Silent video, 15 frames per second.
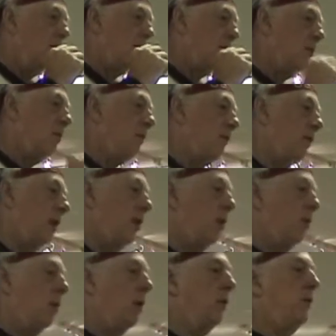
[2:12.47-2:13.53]
from a very
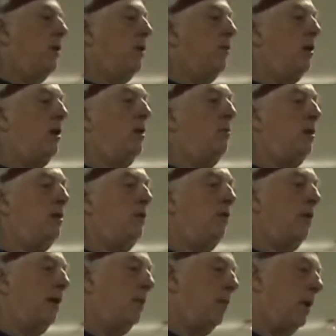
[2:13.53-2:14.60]
wealthy Vietnamese
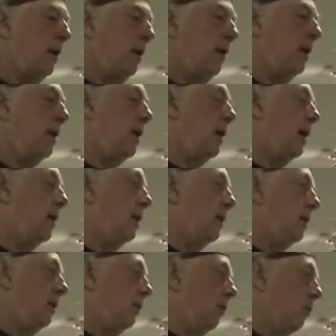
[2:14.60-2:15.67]
family that had
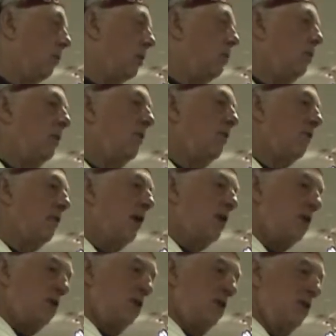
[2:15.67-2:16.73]
worked with the
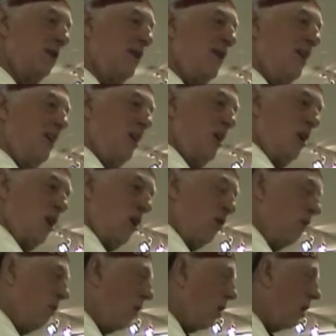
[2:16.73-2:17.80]
French
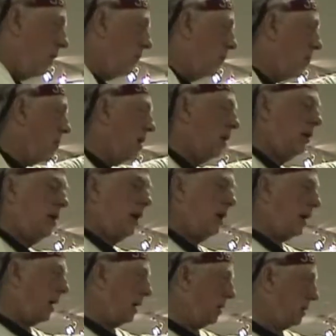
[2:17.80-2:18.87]
for many decades.